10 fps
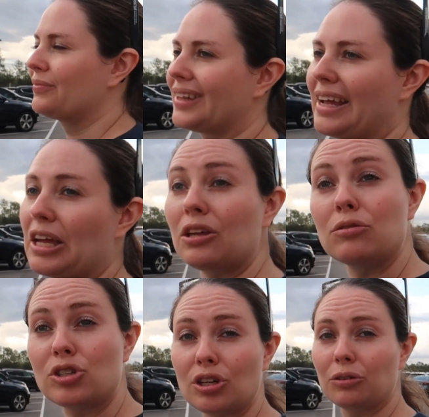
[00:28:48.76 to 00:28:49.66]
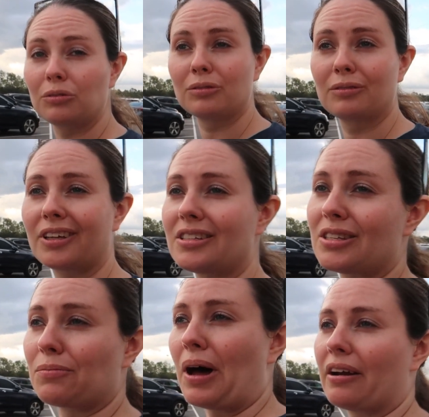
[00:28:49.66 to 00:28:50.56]
like it used to, because
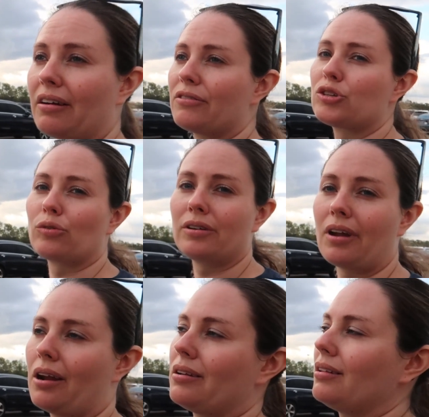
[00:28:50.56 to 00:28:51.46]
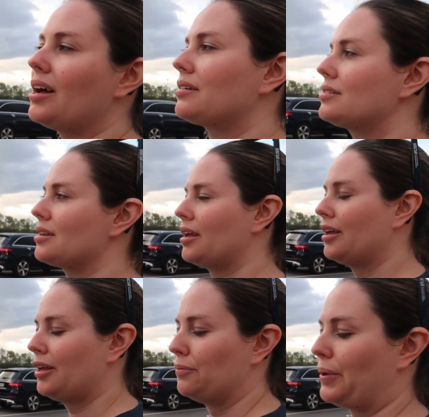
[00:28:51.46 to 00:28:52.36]
it's a moderate resort and not a deluxe.
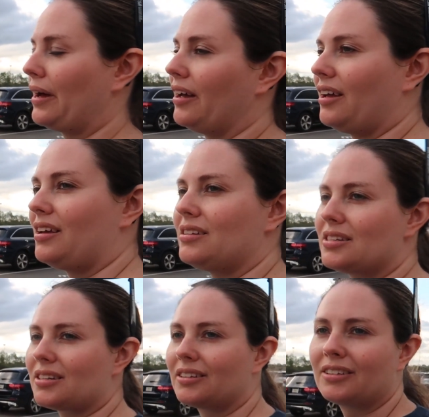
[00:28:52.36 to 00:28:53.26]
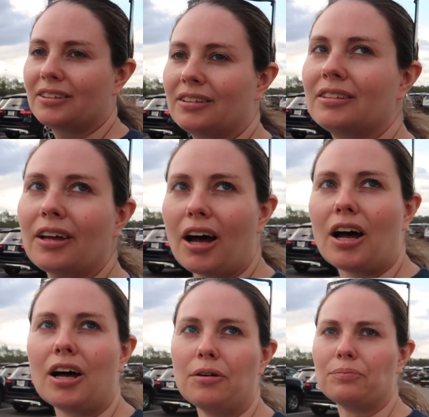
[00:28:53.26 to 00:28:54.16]
But
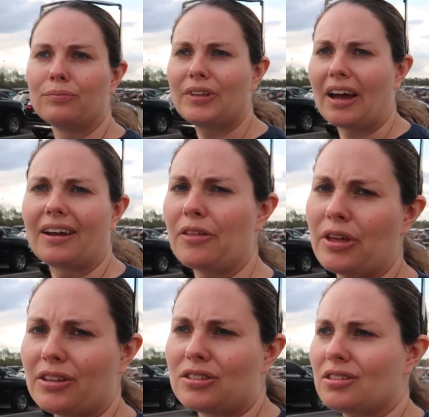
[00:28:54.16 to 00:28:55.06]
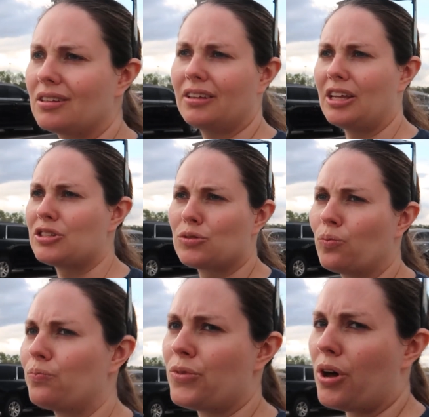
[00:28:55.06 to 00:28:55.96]
yeah, I think it's
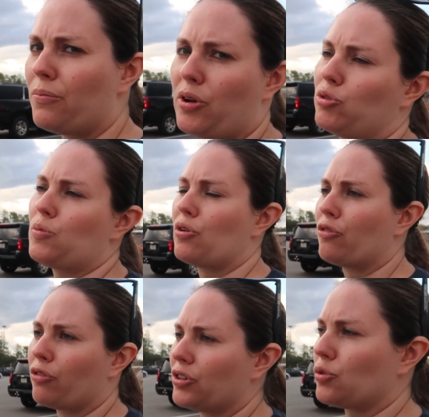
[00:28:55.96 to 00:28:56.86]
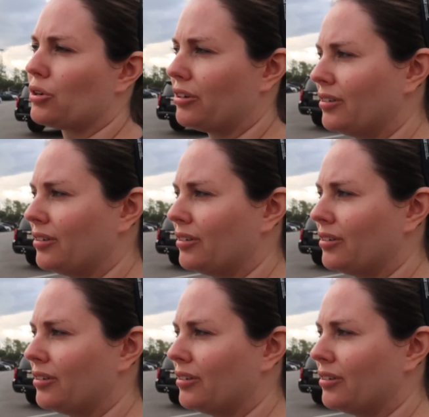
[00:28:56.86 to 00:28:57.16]
the most beautiful resort.